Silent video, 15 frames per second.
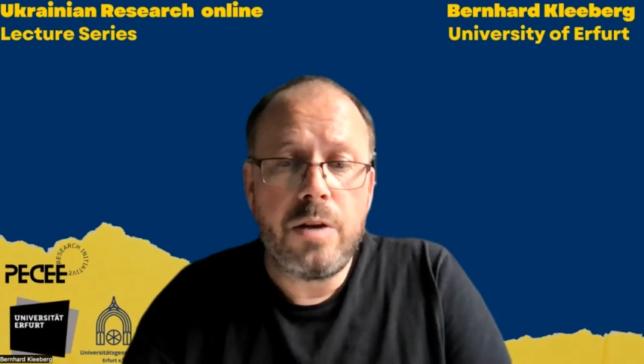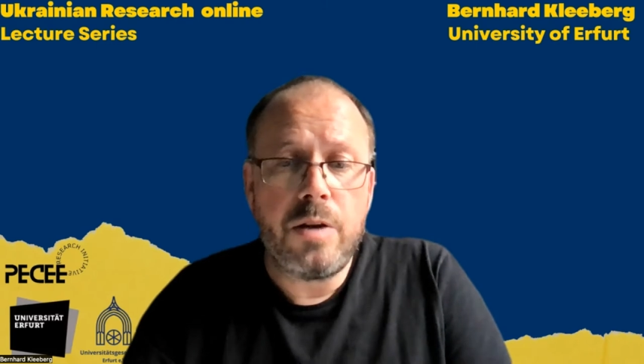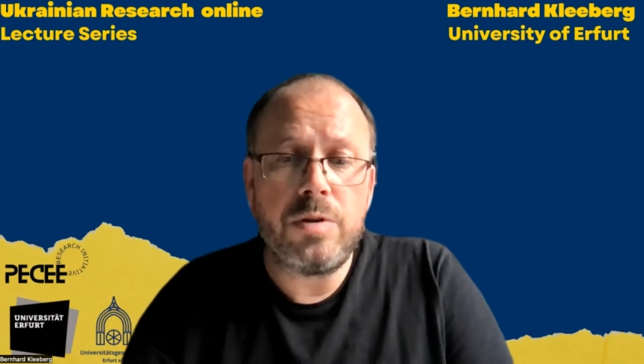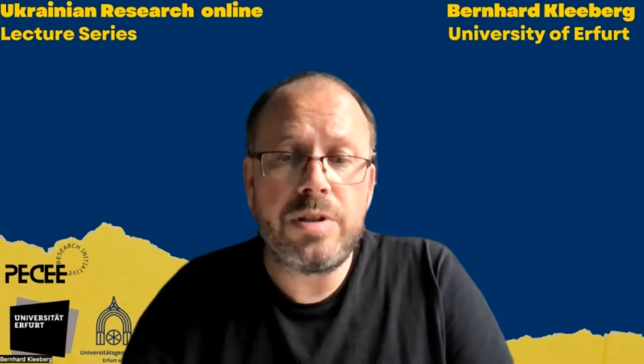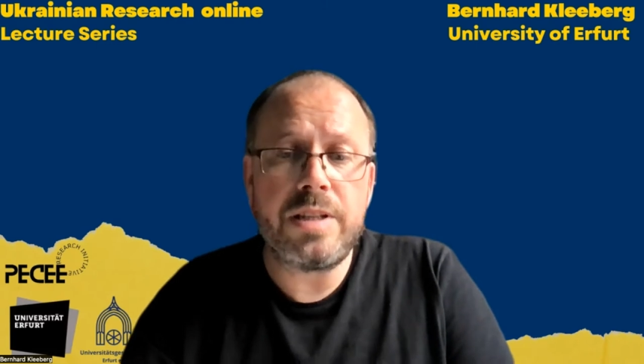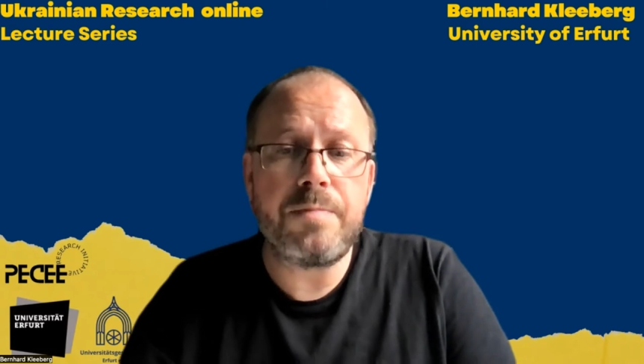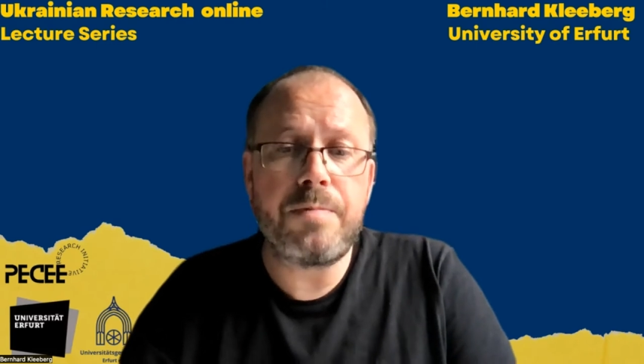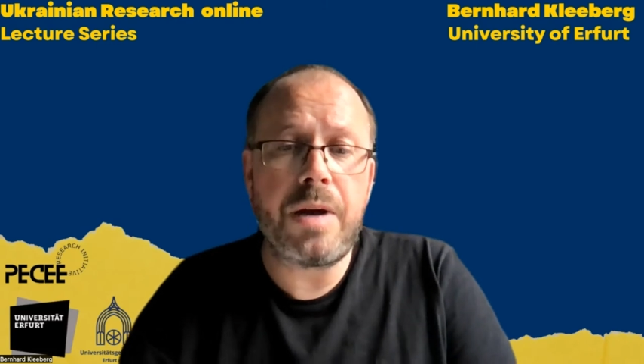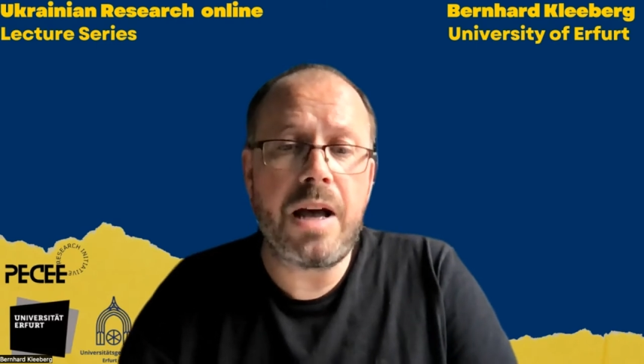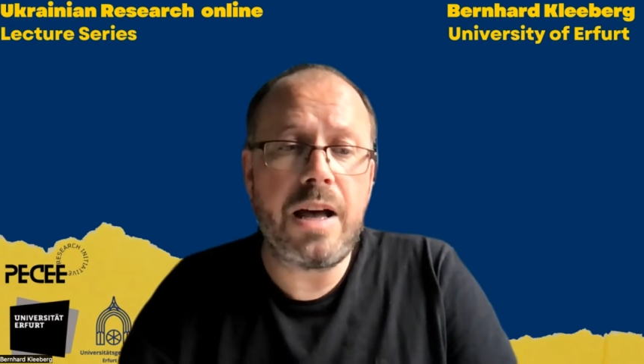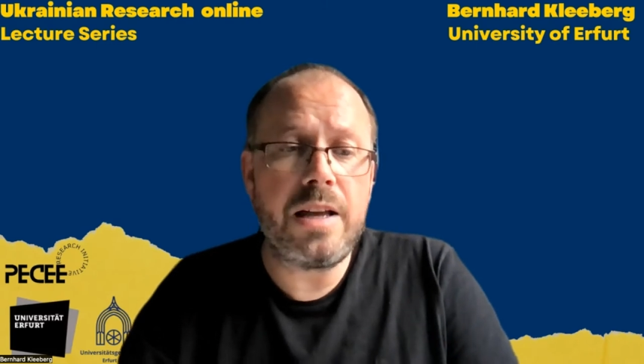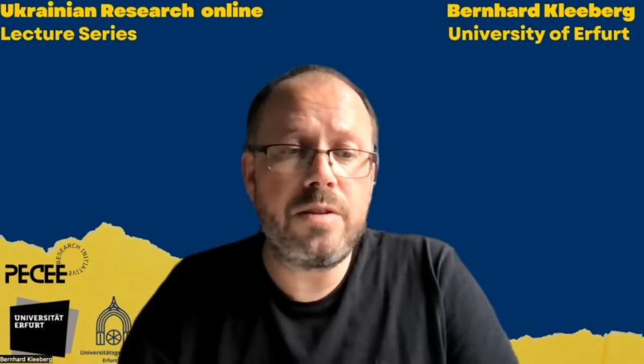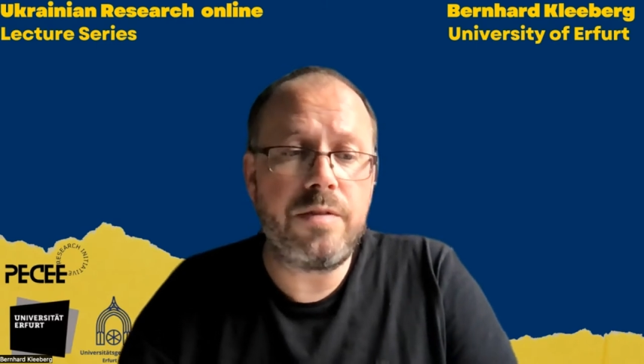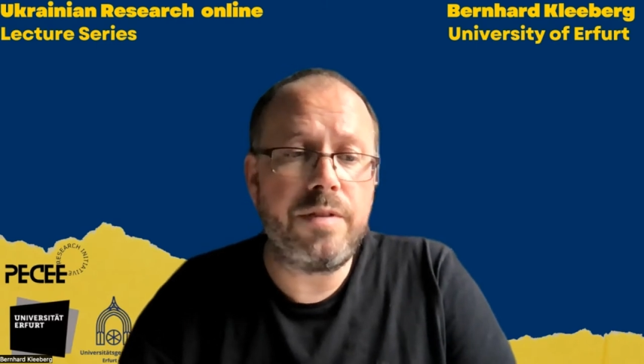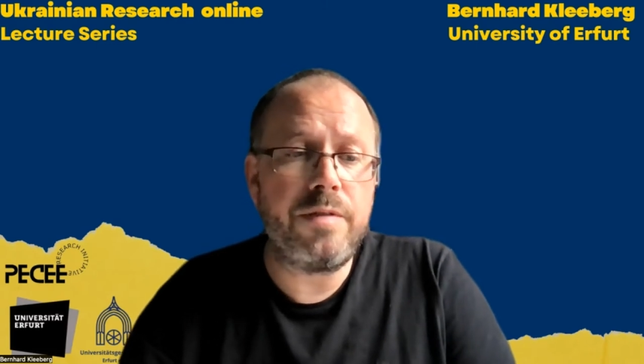which is
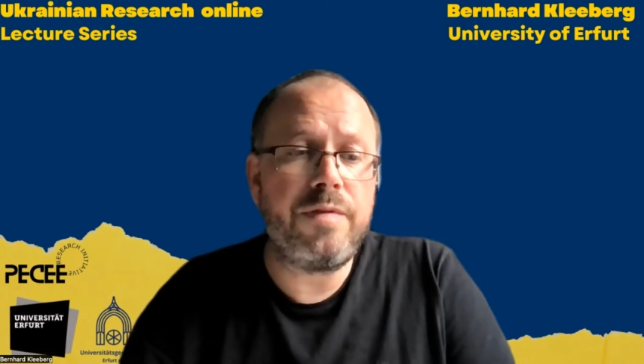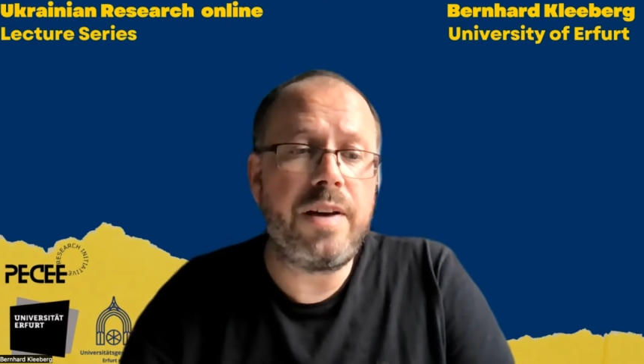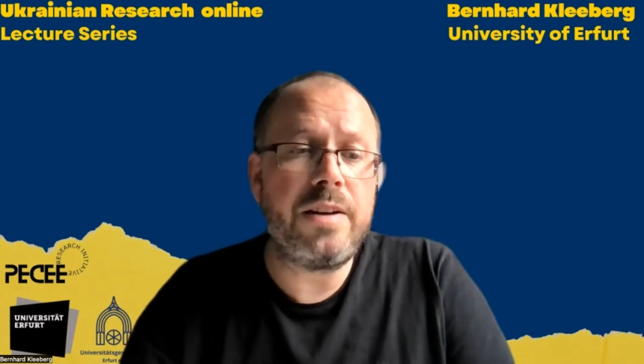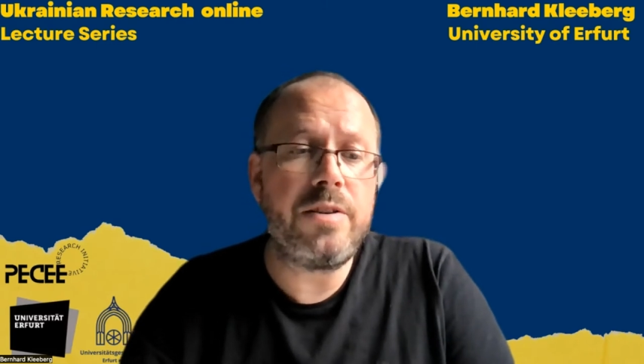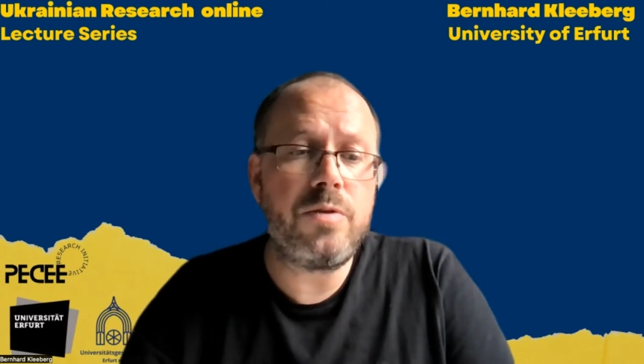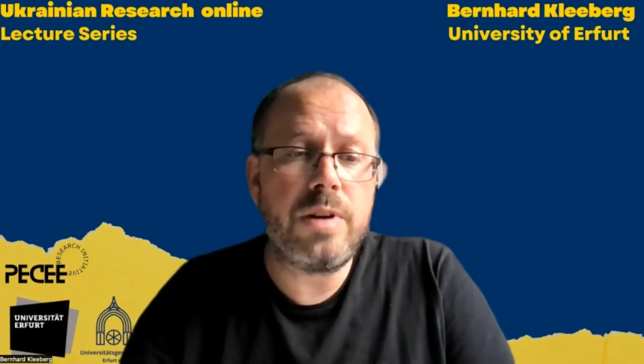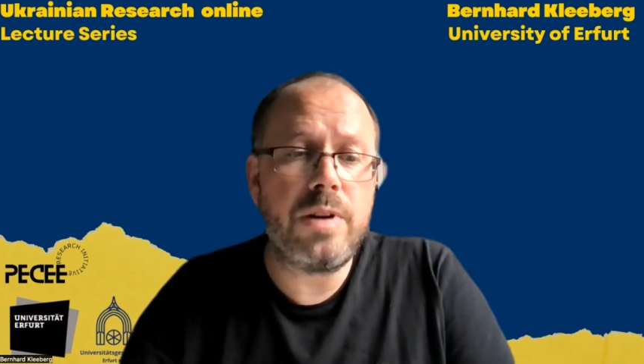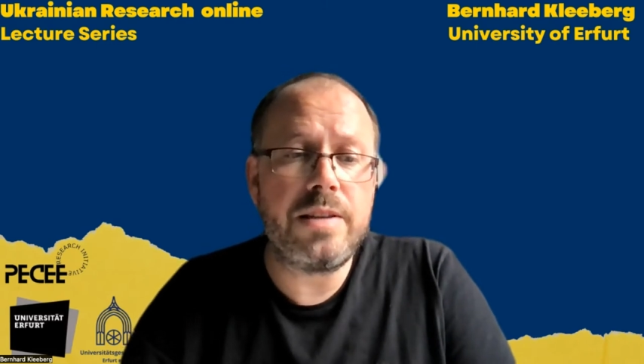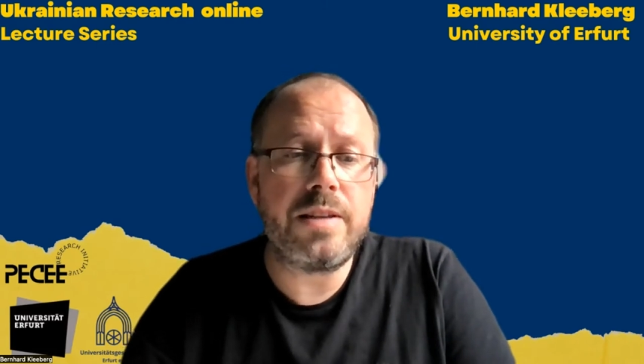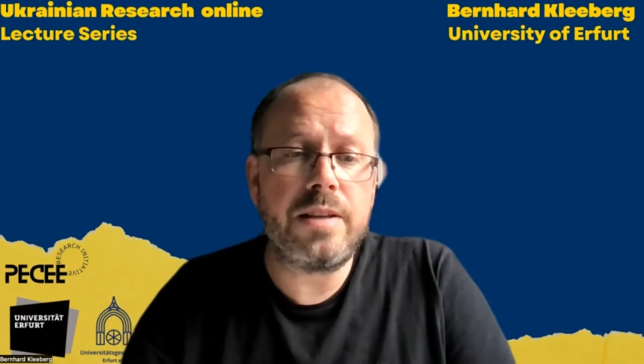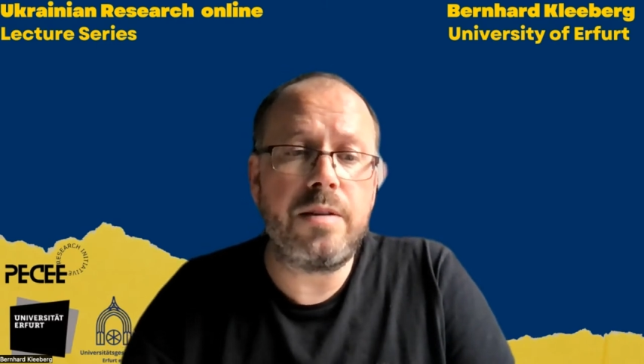part of the fundraising